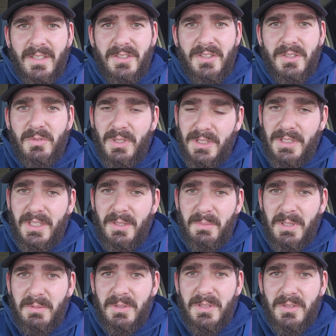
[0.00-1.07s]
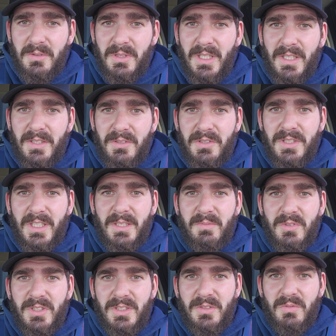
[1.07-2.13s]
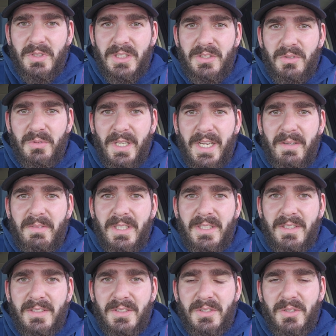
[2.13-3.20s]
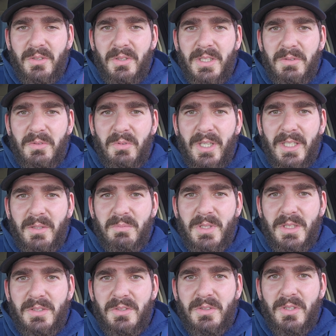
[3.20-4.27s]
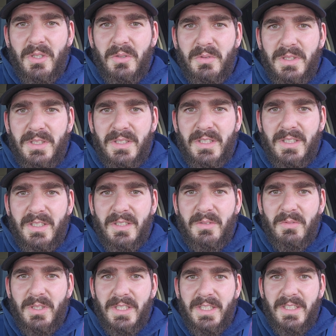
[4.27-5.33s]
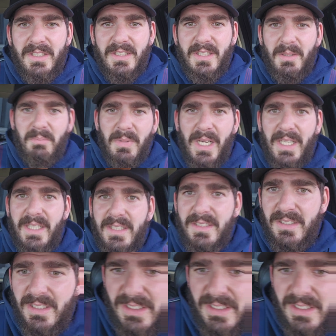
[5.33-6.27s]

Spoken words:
She's like, well, you got to be able to do it 100 times, so that's way too heavy. So I would recommend you go with the one I ended up buying,